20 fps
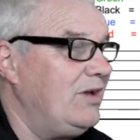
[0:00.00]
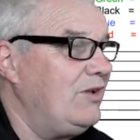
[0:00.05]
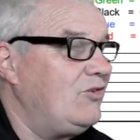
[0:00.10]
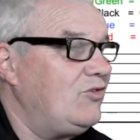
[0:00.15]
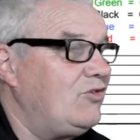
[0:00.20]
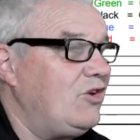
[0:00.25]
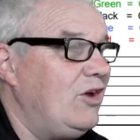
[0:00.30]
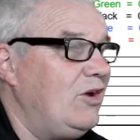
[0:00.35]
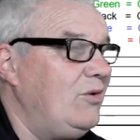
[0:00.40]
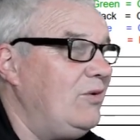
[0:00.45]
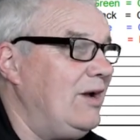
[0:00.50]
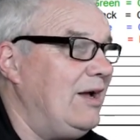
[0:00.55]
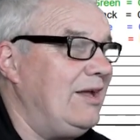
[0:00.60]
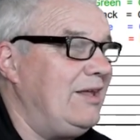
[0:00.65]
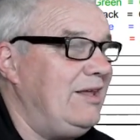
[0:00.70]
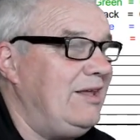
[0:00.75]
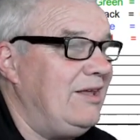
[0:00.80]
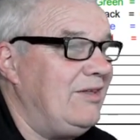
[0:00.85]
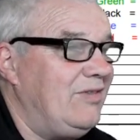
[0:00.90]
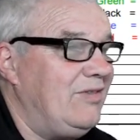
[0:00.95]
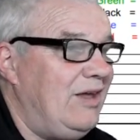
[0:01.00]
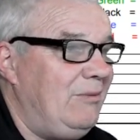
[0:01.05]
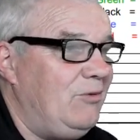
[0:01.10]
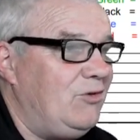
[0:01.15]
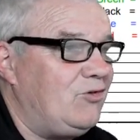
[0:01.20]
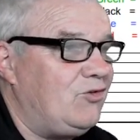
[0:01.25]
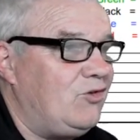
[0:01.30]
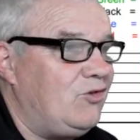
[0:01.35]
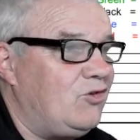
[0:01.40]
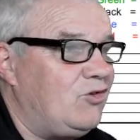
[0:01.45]
So yeah, that
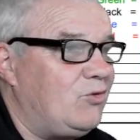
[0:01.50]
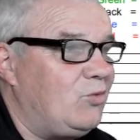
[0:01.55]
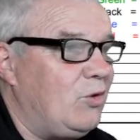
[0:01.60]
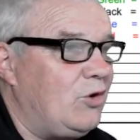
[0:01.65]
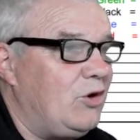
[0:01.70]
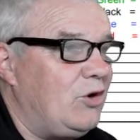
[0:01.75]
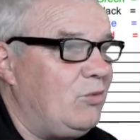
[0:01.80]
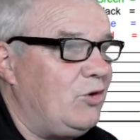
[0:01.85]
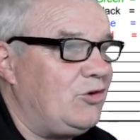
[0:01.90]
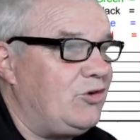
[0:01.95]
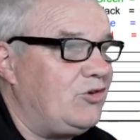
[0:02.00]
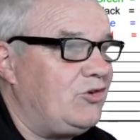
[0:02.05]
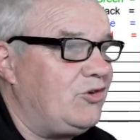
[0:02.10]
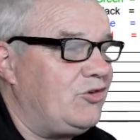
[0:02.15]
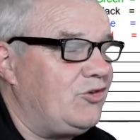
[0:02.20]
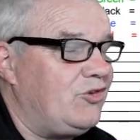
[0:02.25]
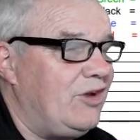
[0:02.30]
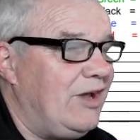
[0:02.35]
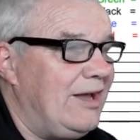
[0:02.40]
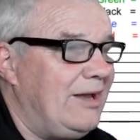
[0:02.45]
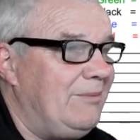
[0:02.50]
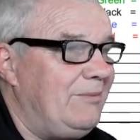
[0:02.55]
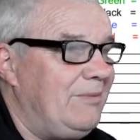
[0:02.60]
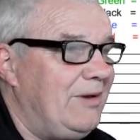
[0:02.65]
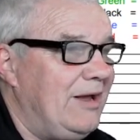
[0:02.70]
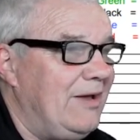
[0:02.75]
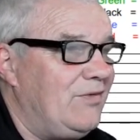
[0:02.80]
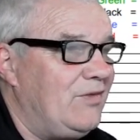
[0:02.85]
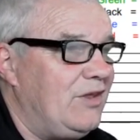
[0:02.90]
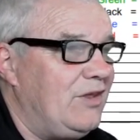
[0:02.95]
was just what I wanted to say
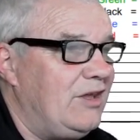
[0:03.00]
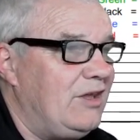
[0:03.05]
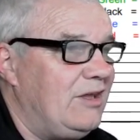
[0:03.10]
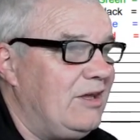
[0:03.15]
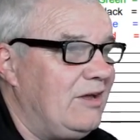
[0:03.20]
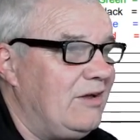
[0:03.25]
about the